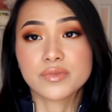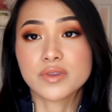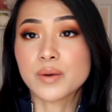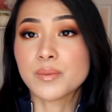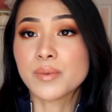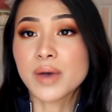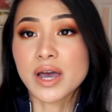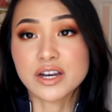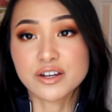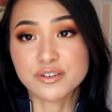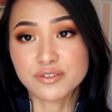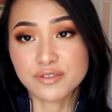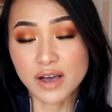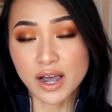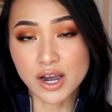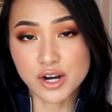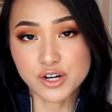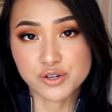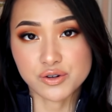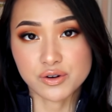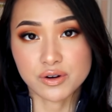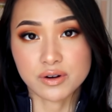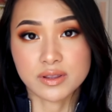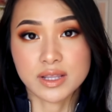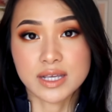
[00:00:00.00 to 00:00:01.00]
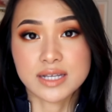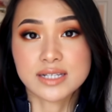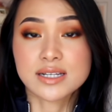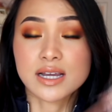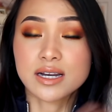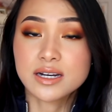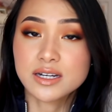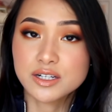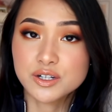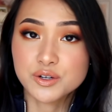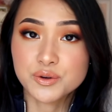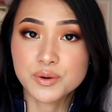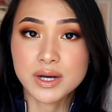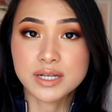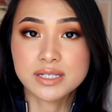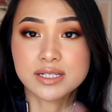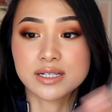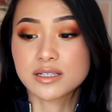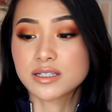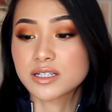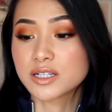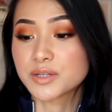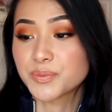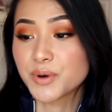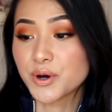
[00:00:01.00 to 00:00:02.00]
a manufacturer. They send it to us,
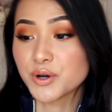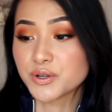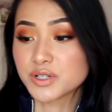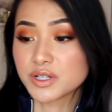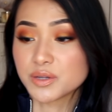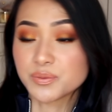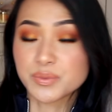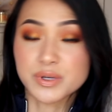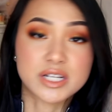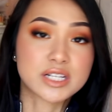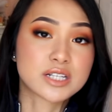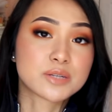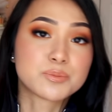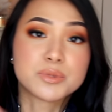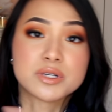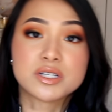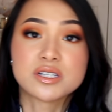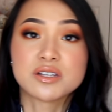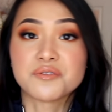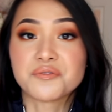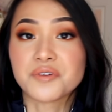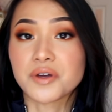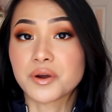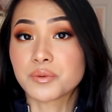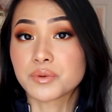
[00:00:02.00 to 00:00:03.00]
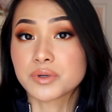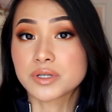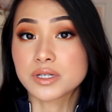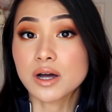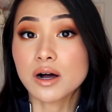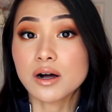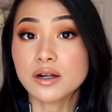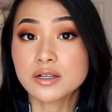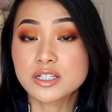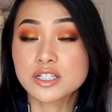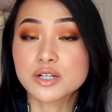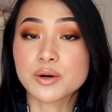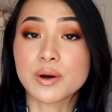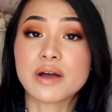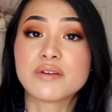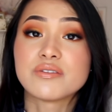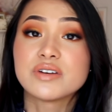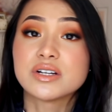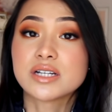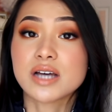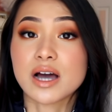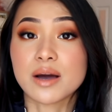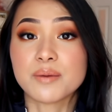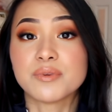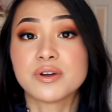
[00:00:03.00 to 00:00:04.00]
it's supposed to be a specific result, so every
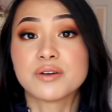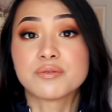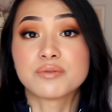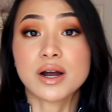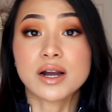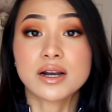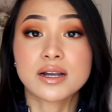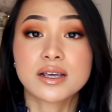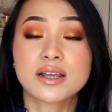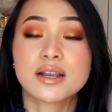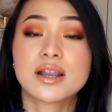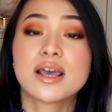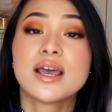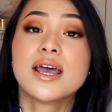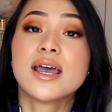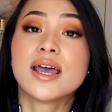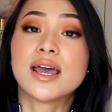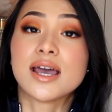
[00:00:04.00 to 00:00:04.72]
time we run it,